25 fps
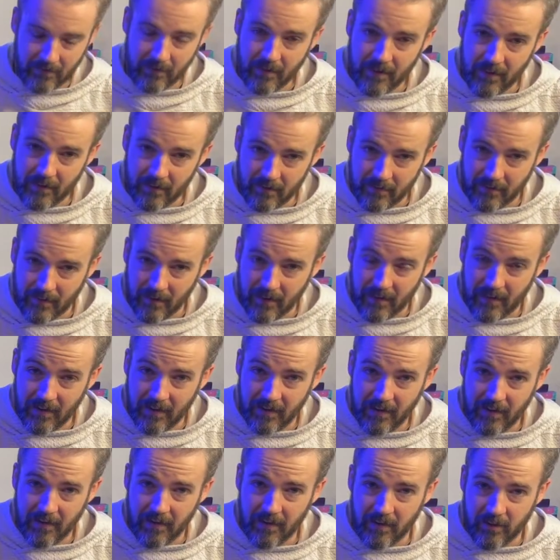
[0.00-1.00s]
these
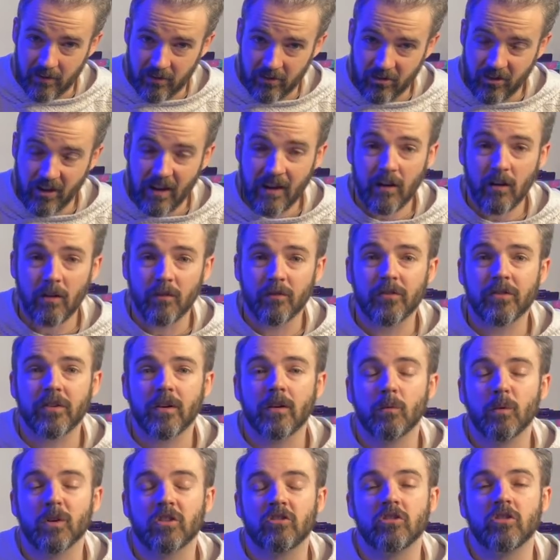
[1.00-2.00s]

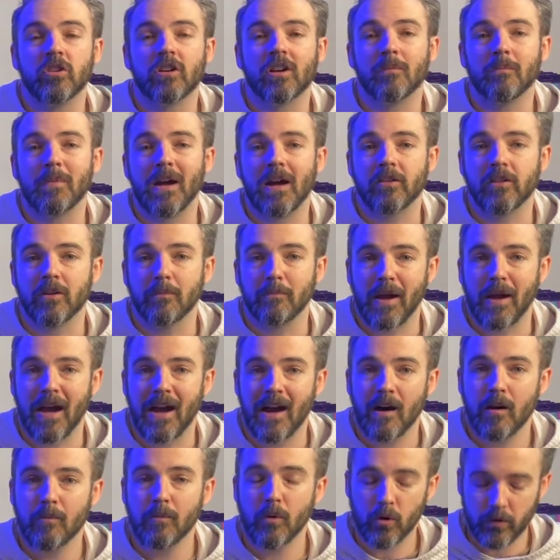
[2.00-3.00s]
shelves which you can mount your
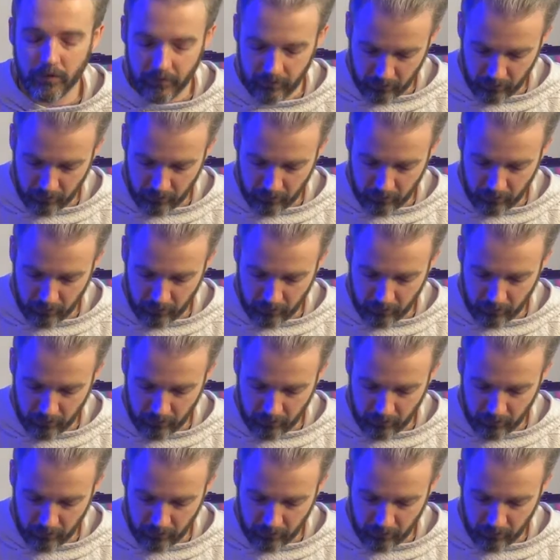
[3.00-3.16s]
power boards